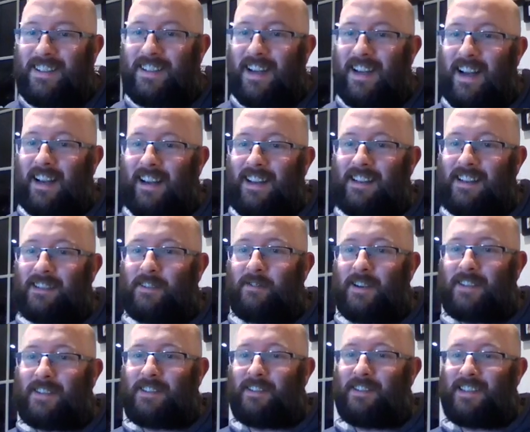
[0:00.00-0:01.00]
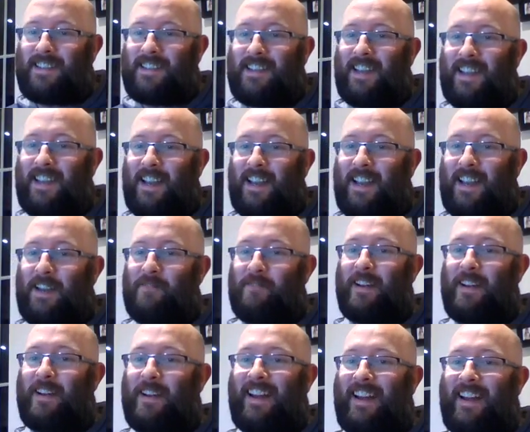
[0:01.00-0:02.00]
Jack needs the rest of the team
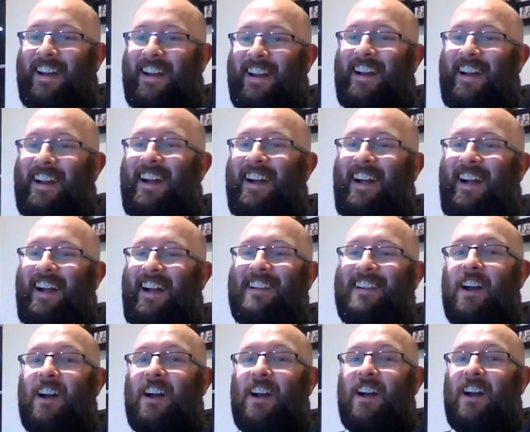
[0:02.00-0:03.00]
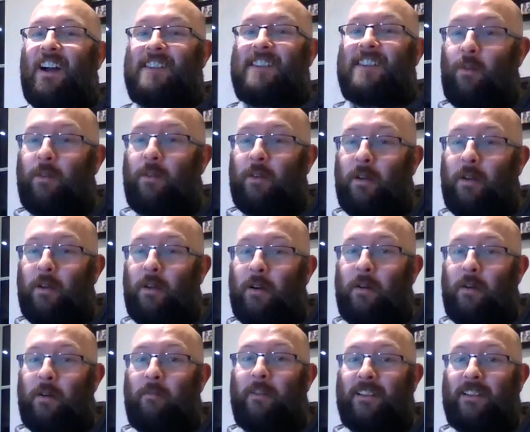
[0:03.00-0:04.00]
here. Tell
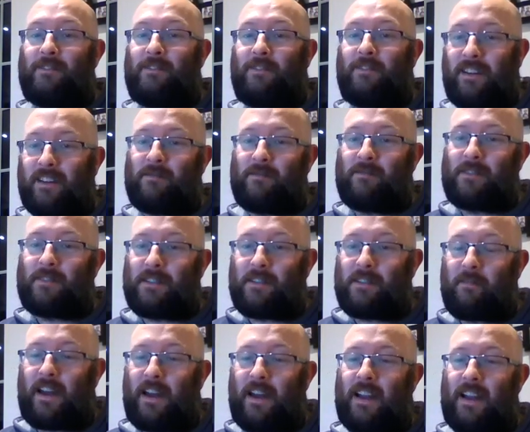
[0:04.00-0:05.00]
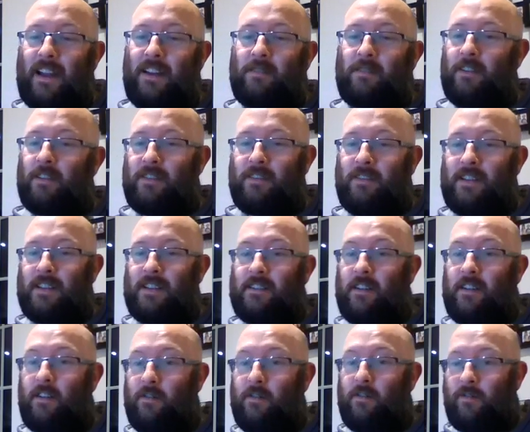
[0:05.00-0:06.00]
them, invite them to the page. I'm going to do
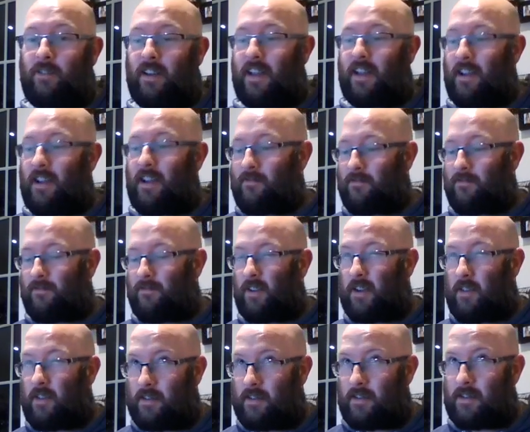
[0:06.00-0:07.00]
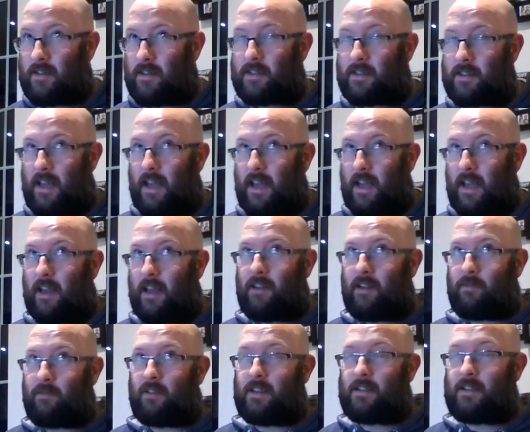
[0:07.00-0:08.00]
this hopefully every Thursday and
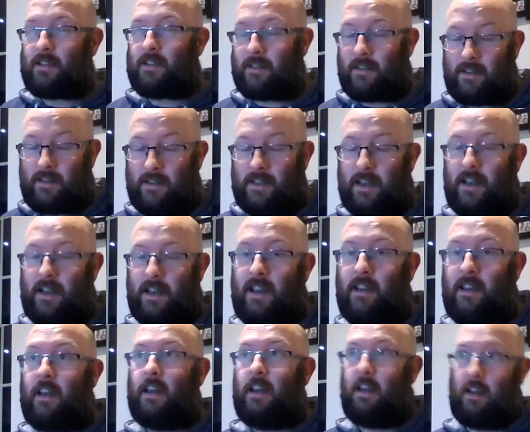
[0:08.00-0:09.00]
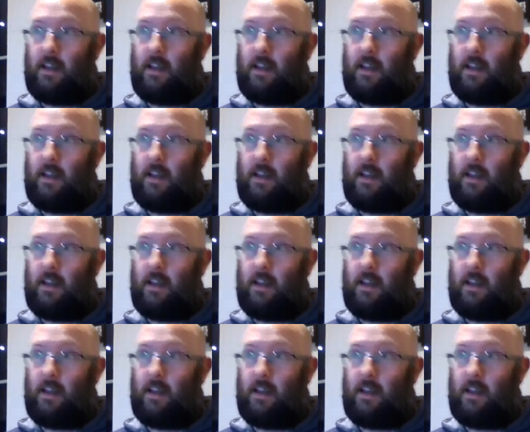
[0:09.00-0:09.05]
every Sunday